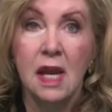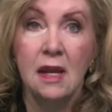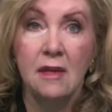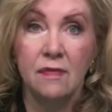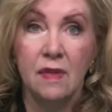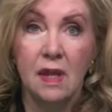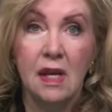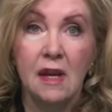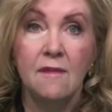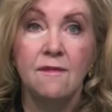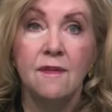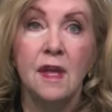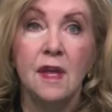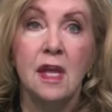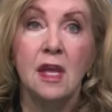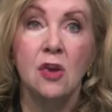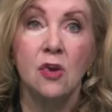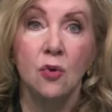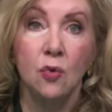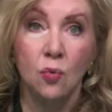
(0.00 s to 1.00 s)
that if
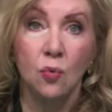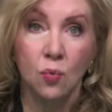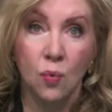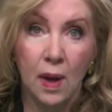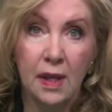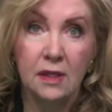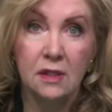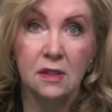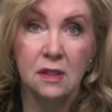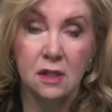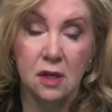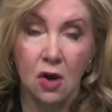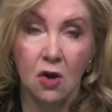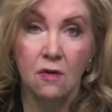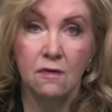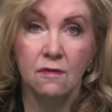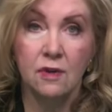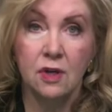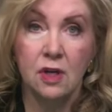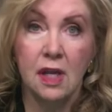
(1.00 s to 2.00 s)
he went
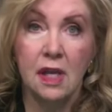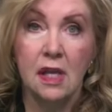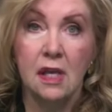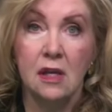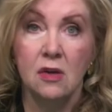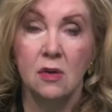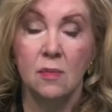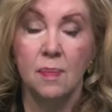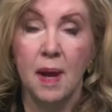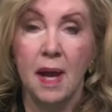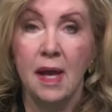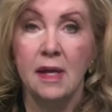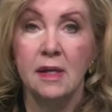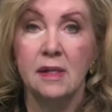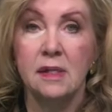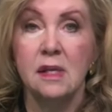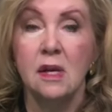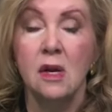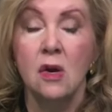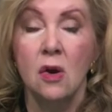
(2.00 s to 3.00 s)
over to Eagle
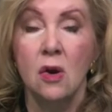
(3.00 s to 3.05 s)
Pass